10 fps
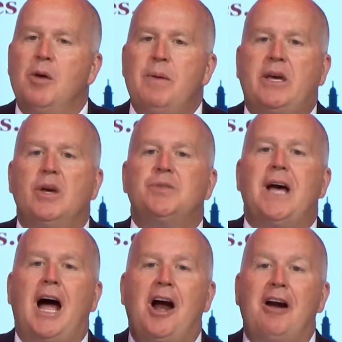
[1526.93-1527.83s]
Because
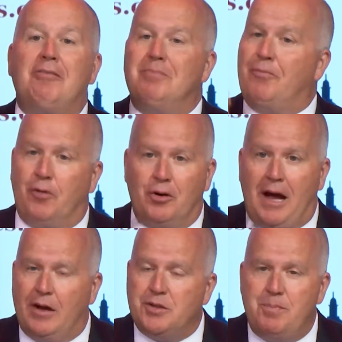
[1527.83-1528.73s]

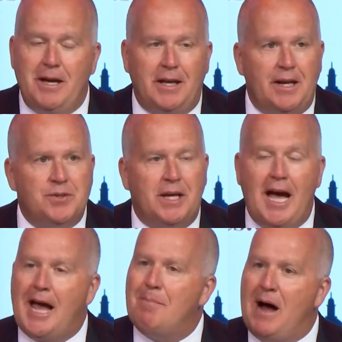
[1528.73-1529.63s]
I'll speak it as a
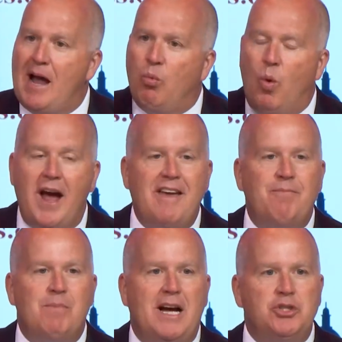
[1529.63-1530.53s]
guy, my
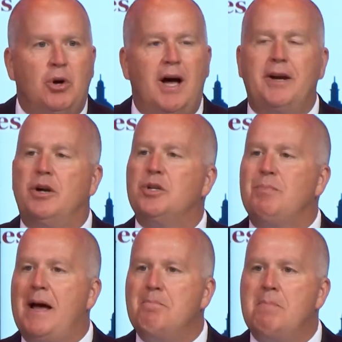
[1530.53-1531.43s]
wife, my daughters,
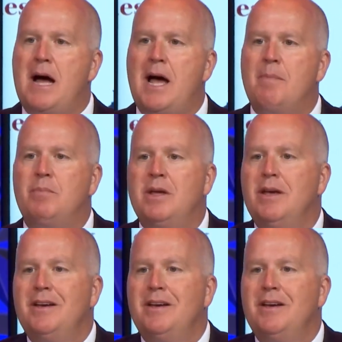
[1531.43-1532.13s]
my mom,